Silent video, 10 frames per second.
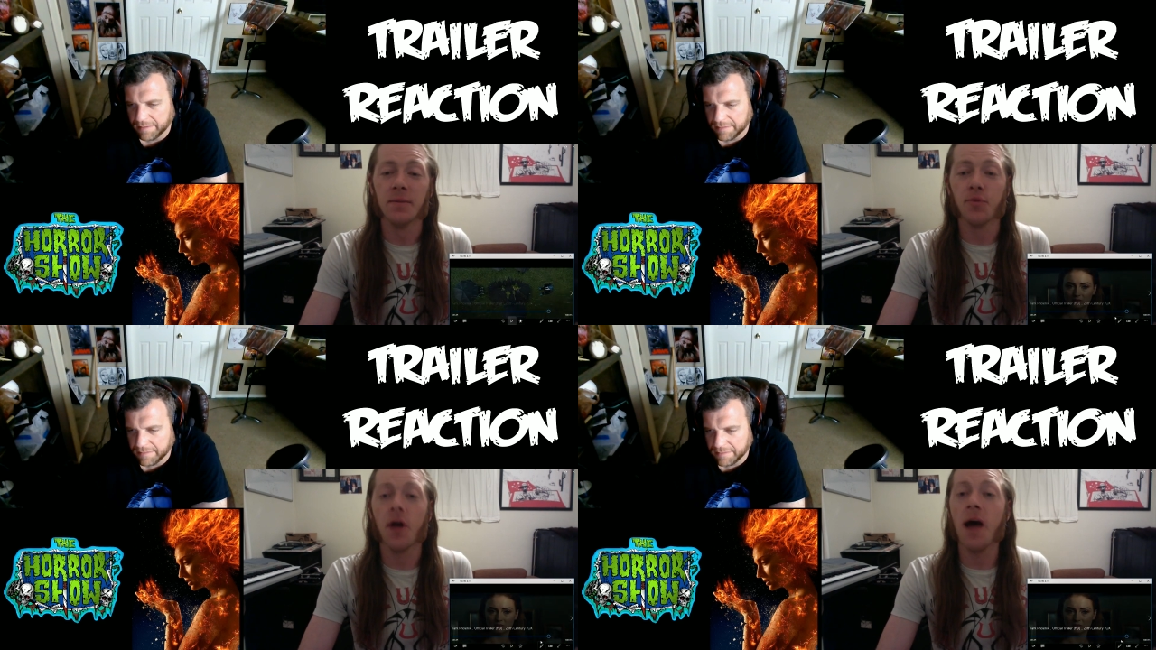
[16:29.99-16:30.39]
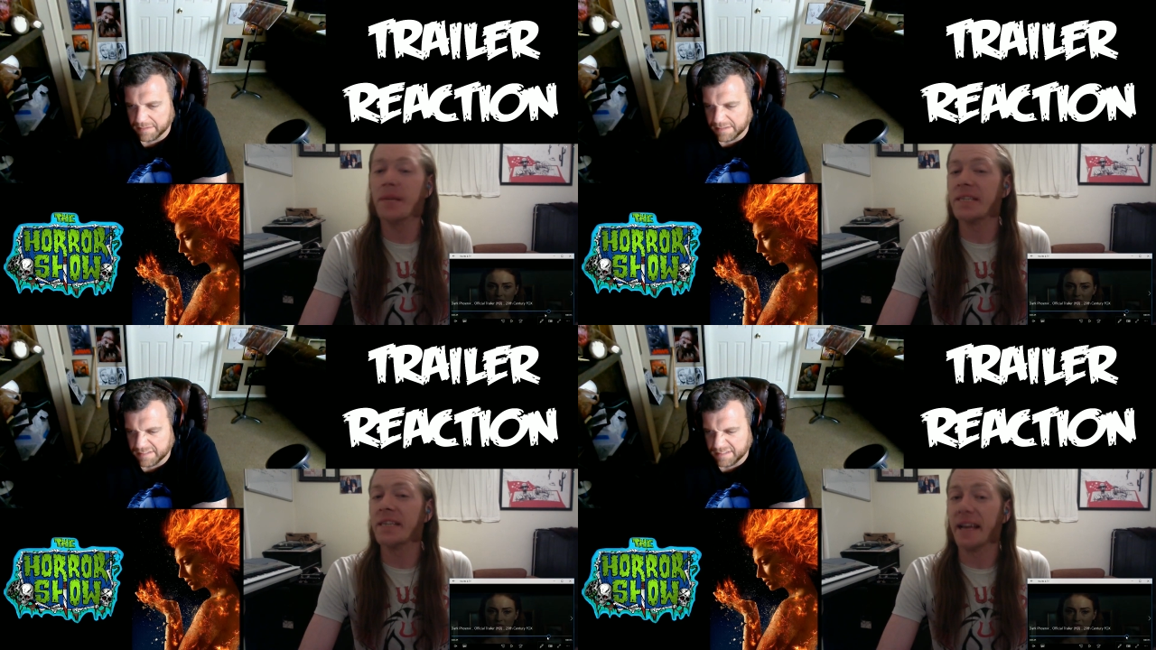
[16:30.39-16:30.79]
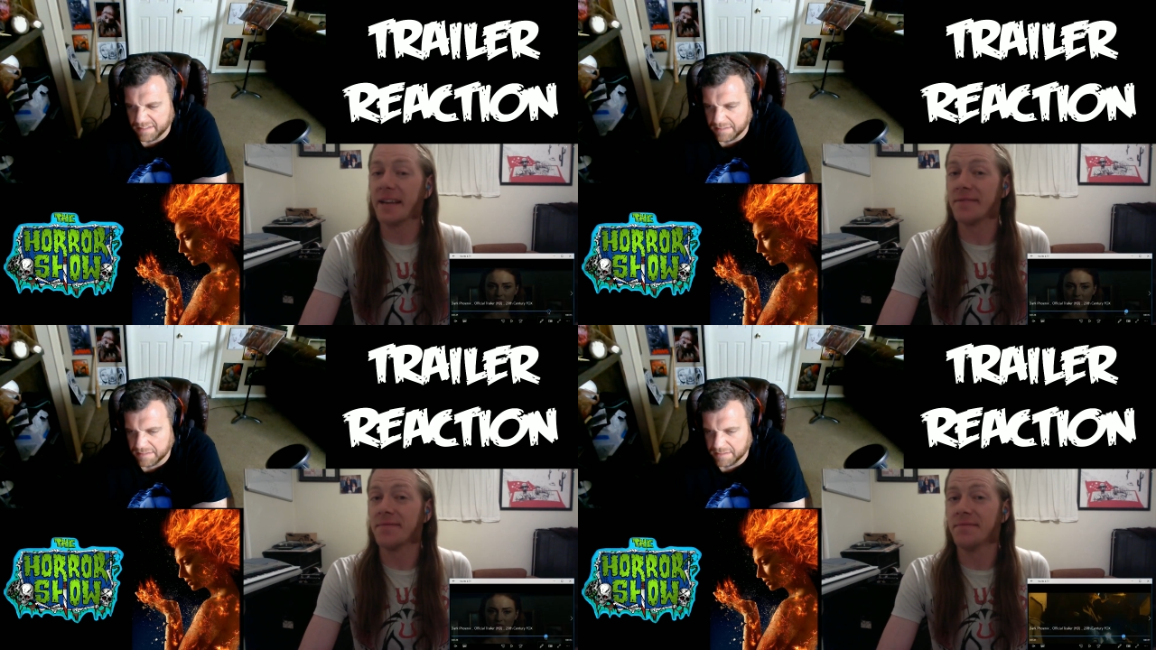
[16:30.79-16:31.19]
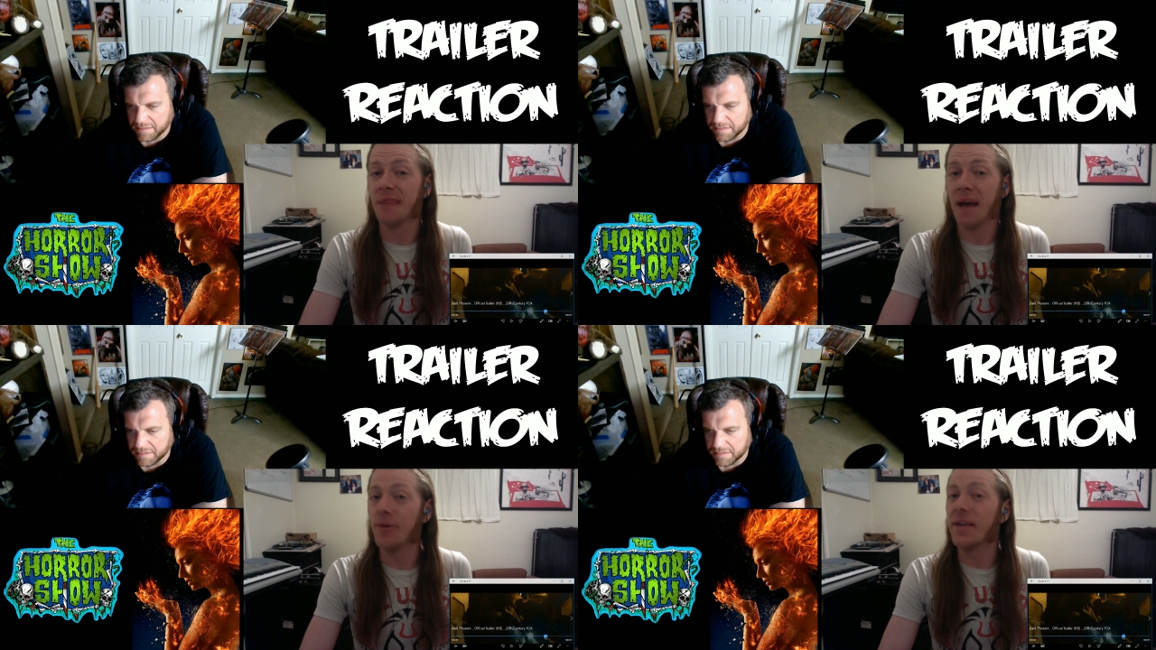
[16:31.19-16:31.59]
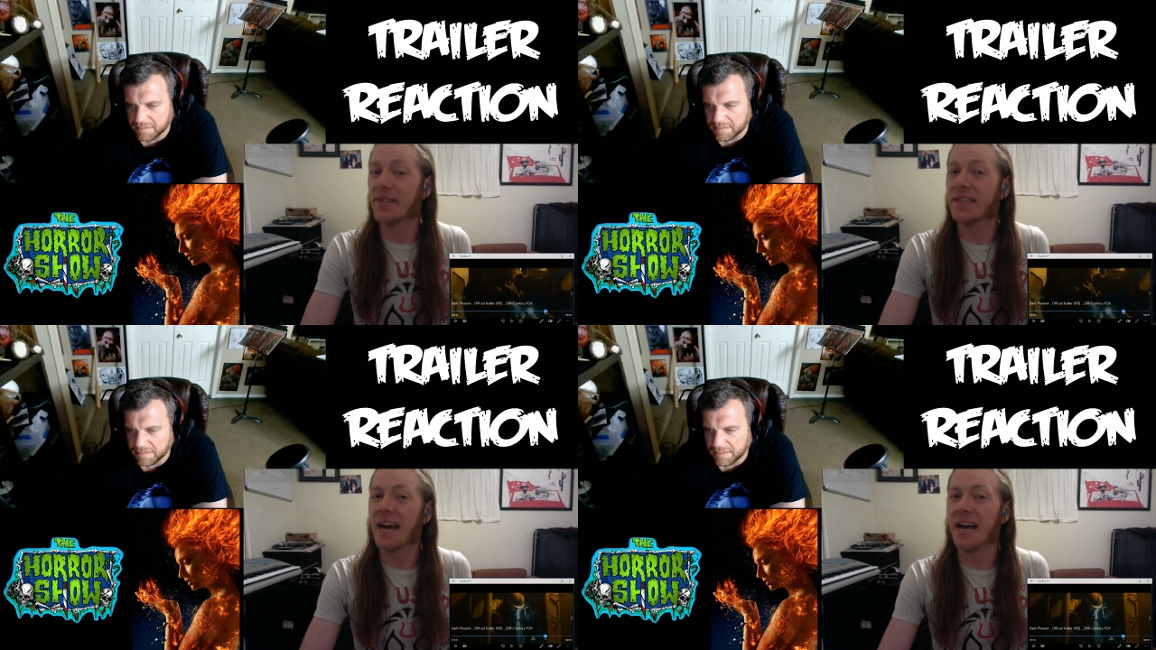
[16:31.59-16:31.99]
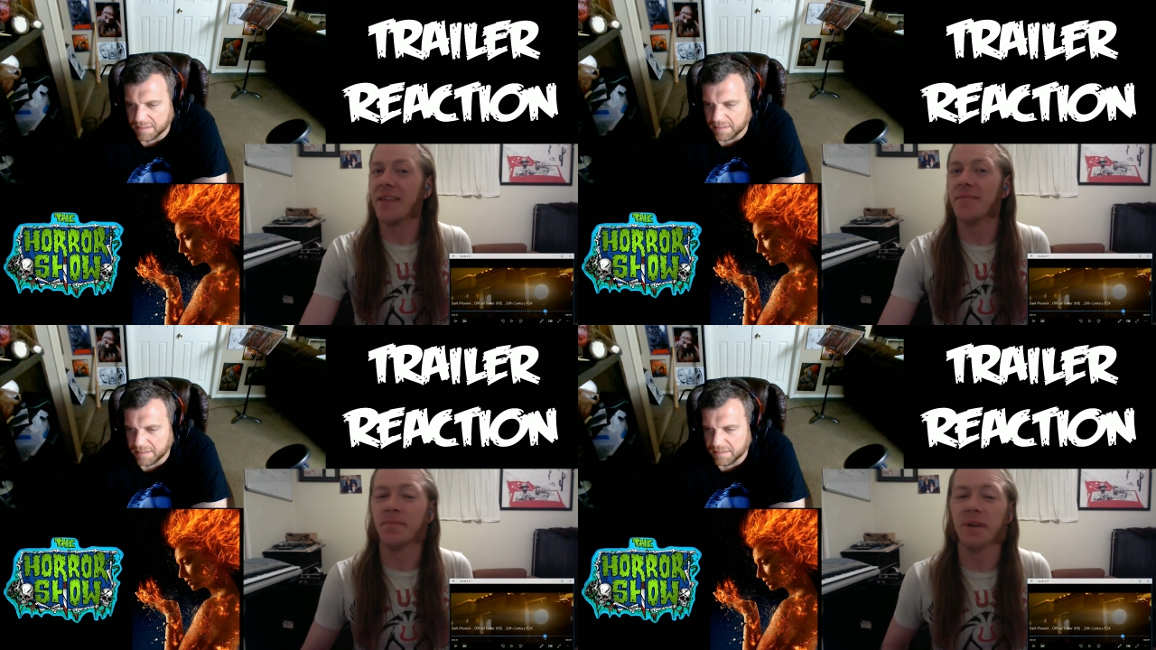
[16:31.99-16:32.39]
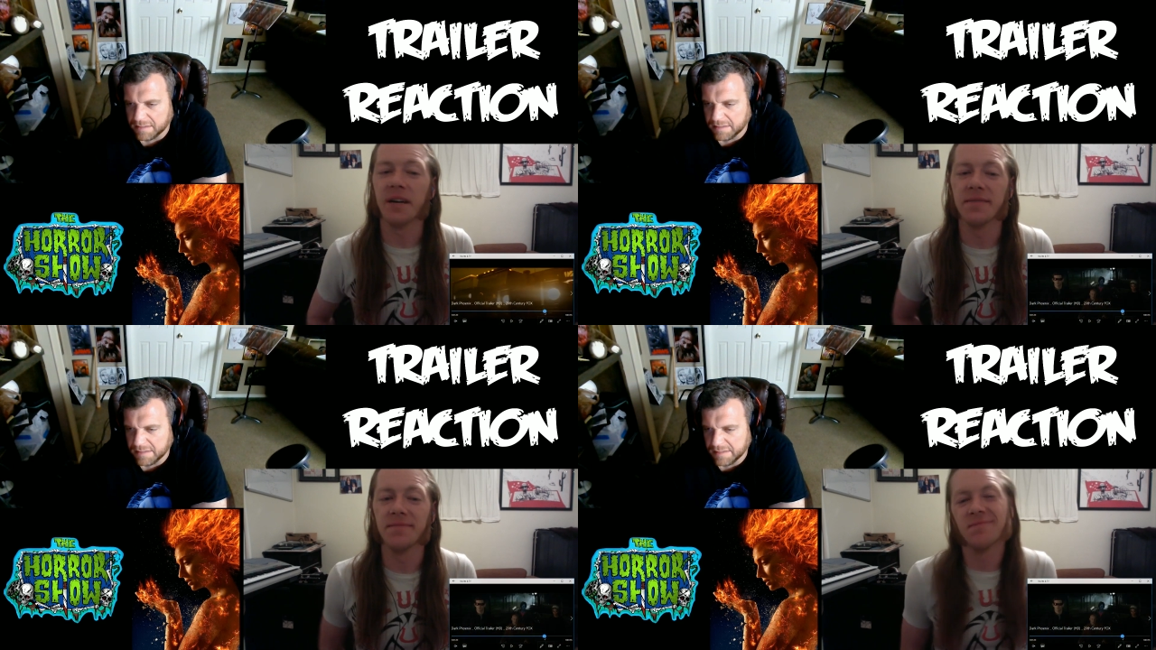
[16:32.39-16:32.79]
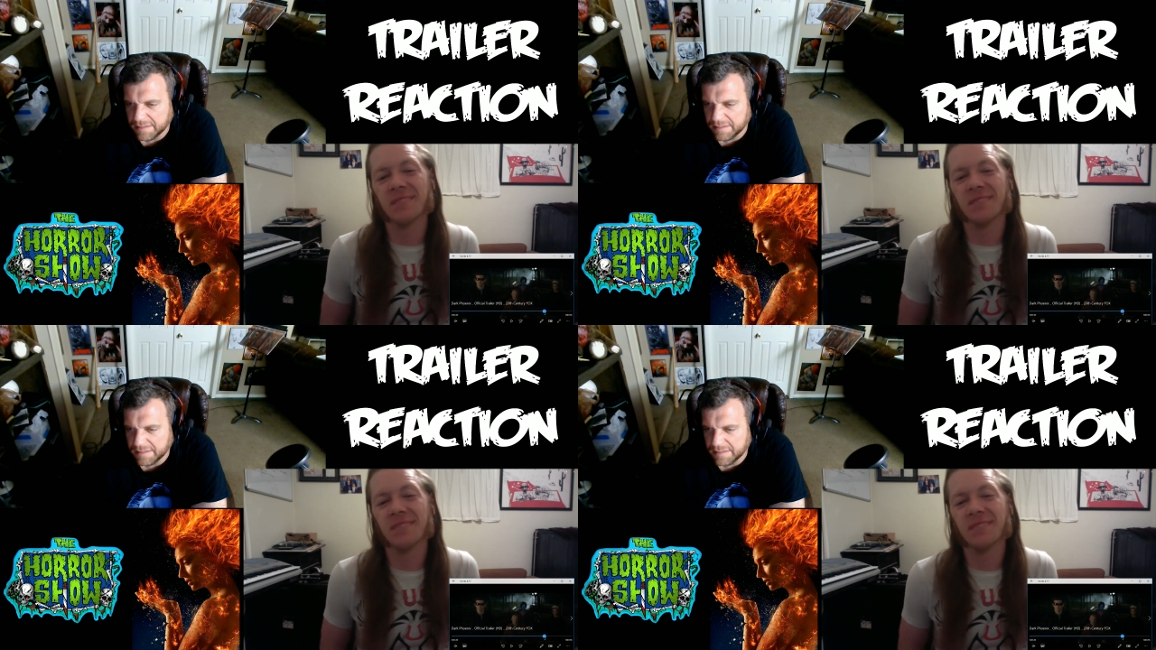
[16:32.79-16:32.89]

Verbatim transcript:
Speaker 1: promising. I will give it that, but